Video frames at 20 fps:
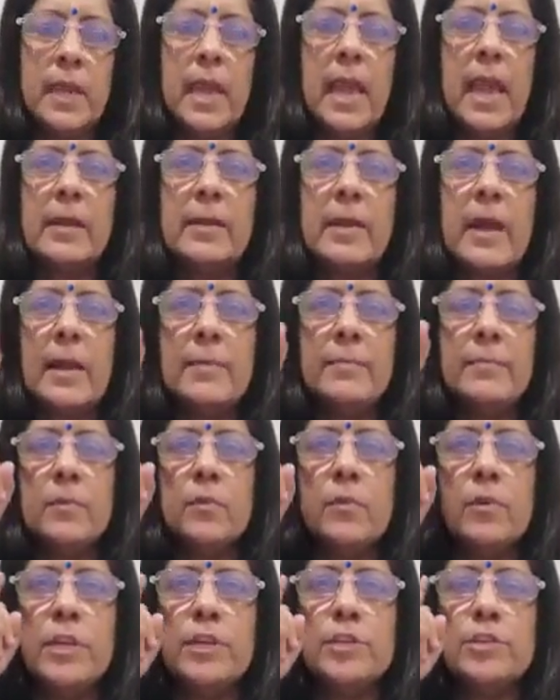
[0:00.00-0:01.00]
And I'm
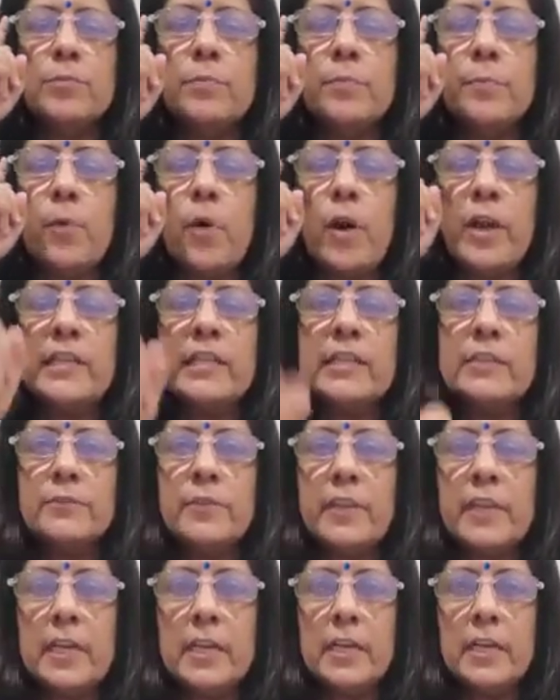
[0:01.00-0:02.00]
going to point a
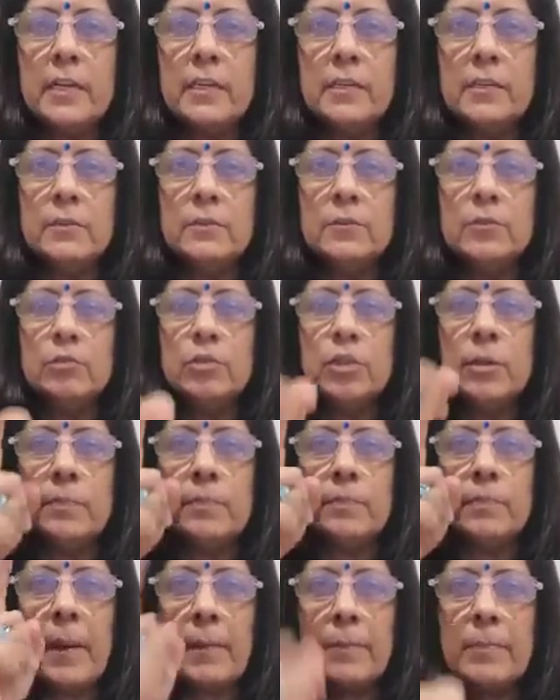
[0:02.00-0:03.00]
finger to the
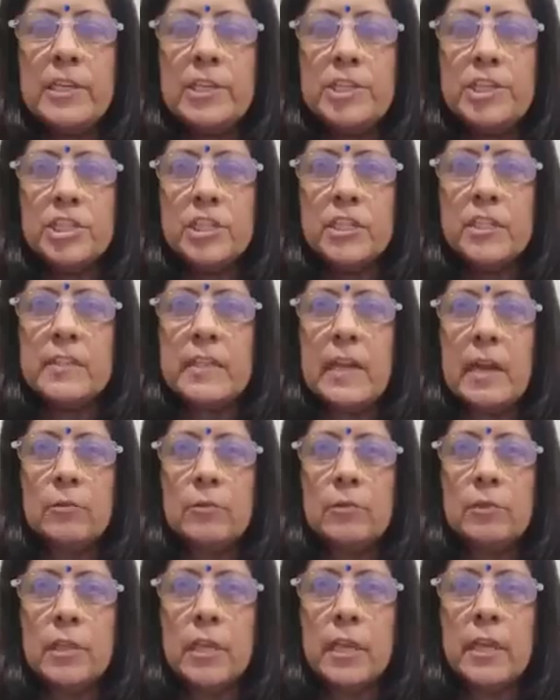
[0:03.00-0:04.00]
publishers
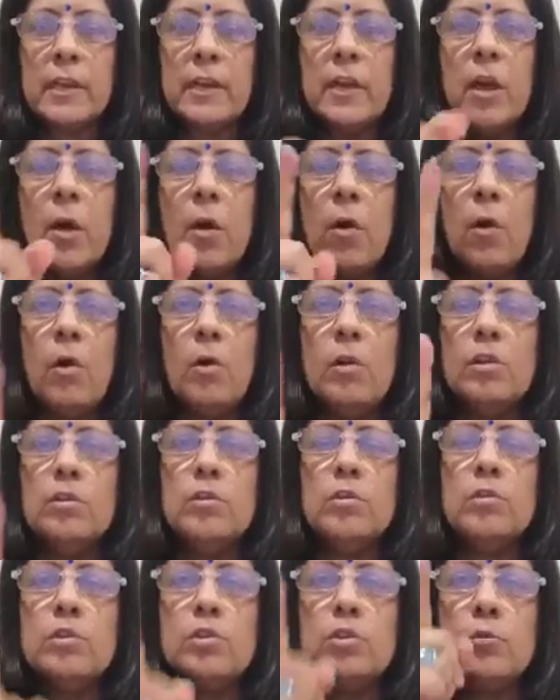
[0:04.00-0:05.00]
out there, all
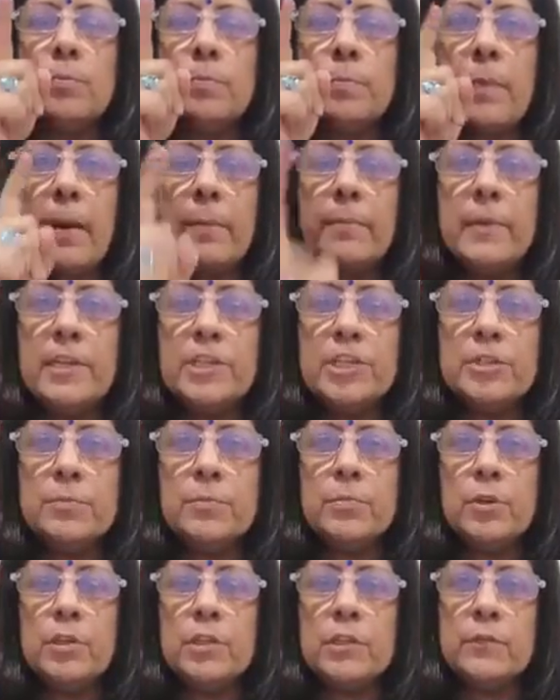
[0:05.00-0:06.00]
those who publish
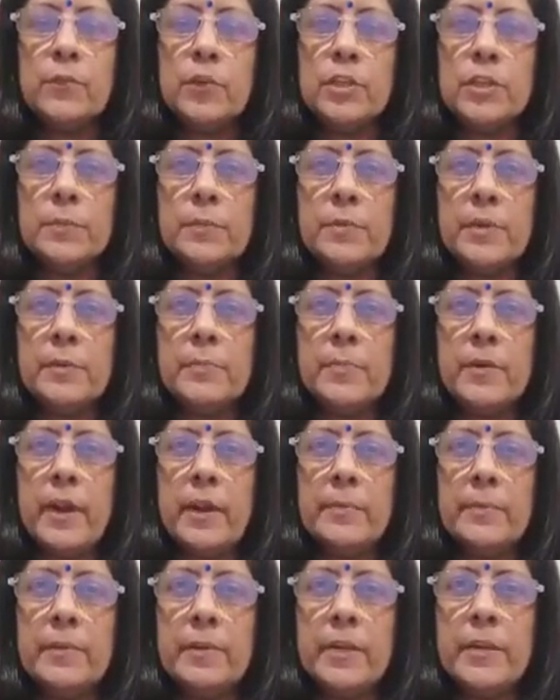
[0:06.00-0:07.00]
books for the
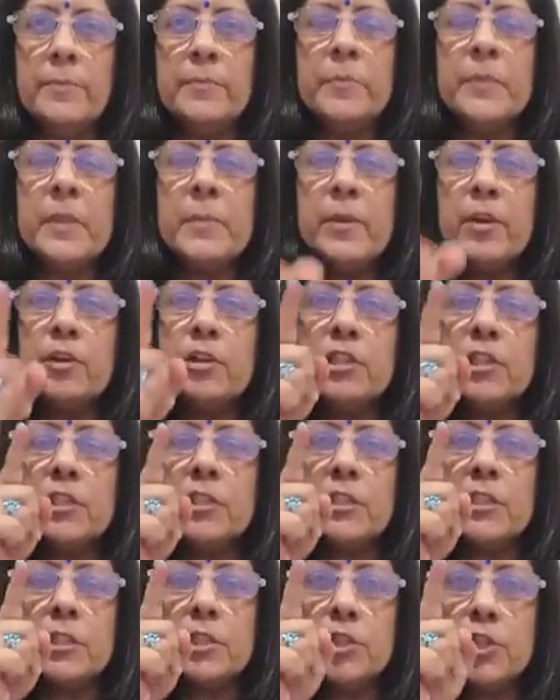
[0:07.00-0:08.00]
pre-primary, because
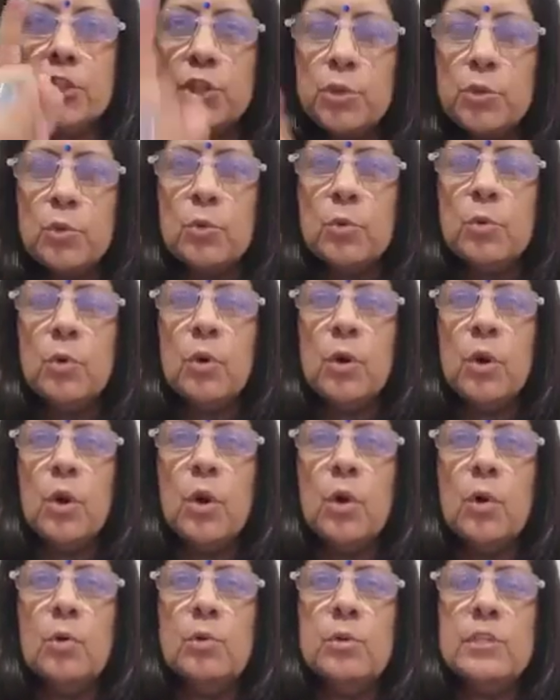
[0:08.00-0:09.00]
it is you
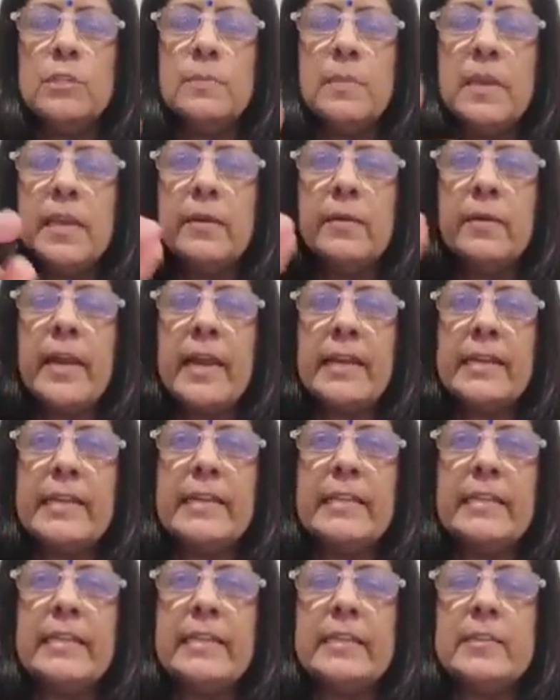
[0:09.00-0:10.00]
who is
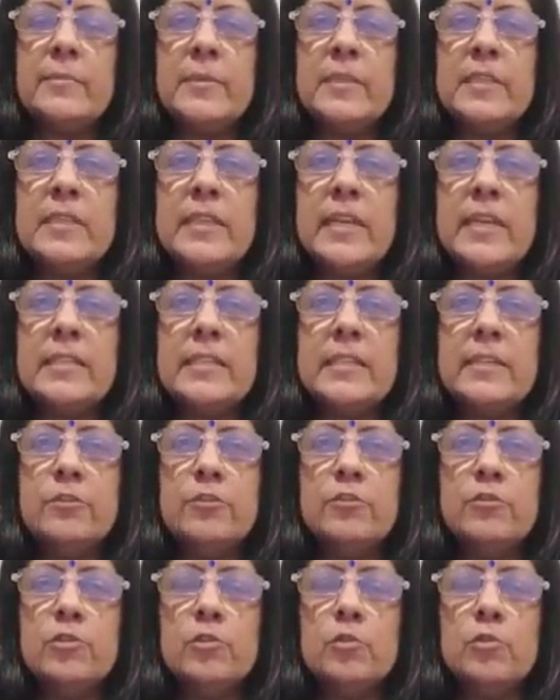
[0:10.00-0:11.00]
getting these mistakes
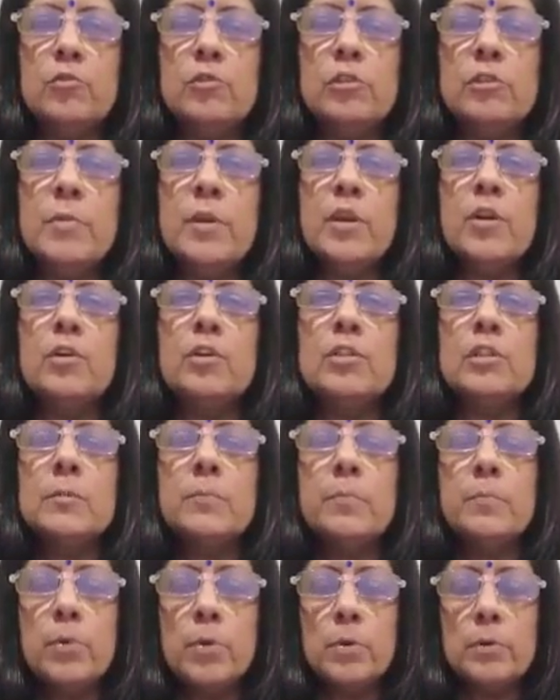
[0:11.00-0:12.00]
into schools,
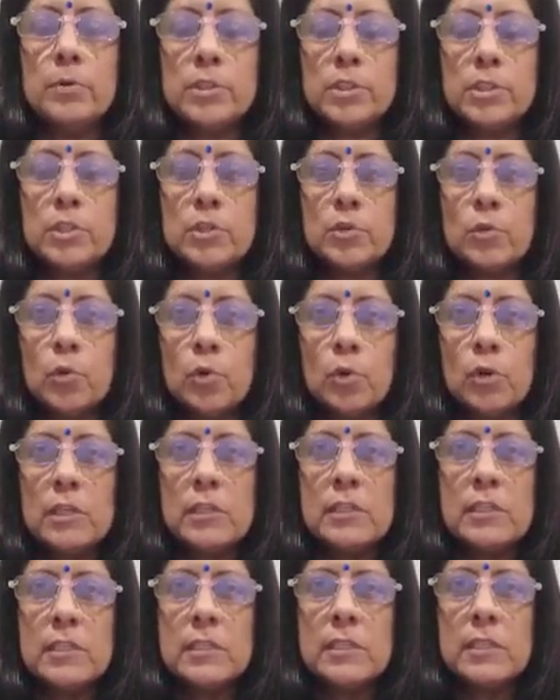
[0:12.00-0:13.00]
because
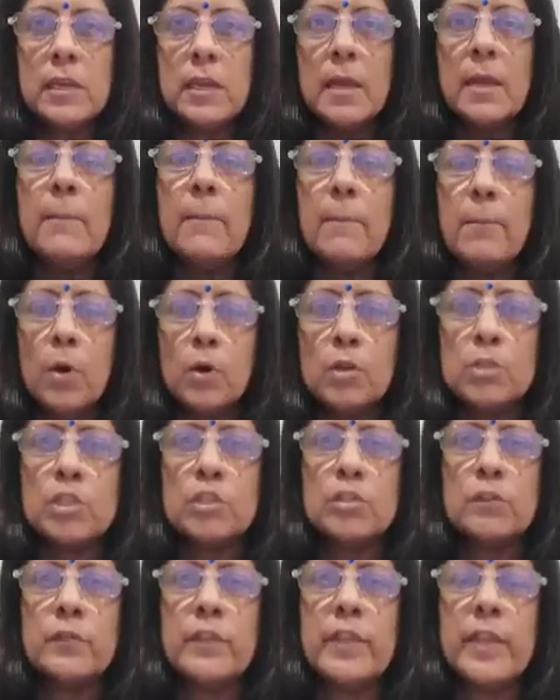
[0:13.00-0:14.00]
schools,
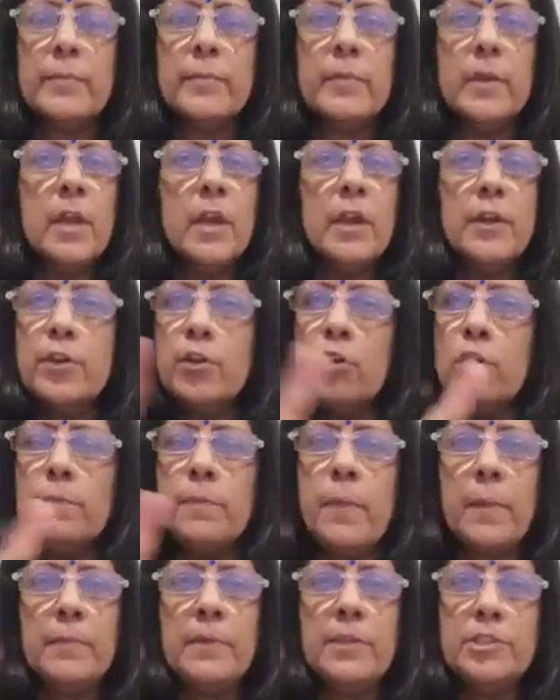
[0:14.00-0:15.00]
most of them
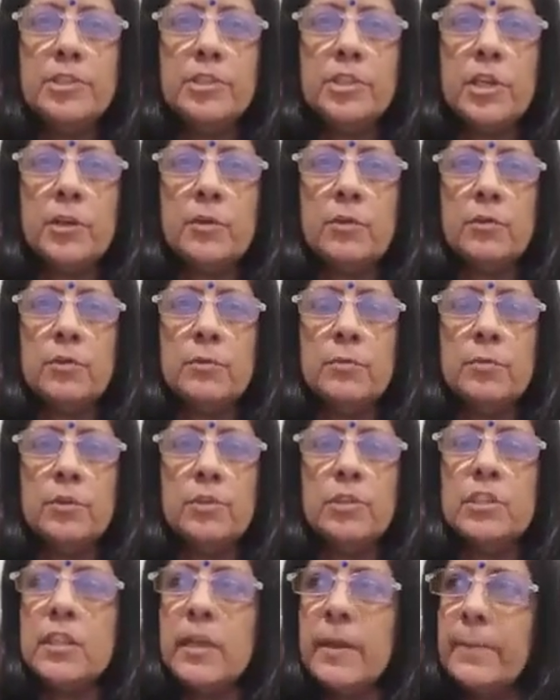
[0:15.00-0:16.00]
don't publish their own
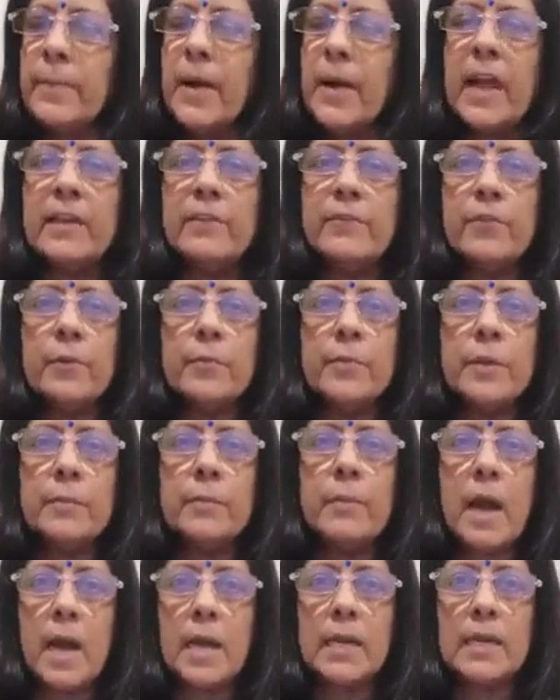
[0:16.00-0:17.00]
books, they buy from the
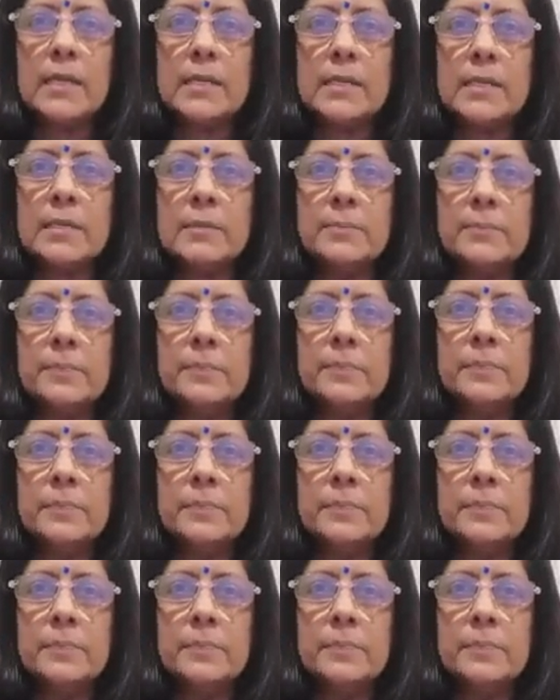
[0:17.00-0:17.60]
market.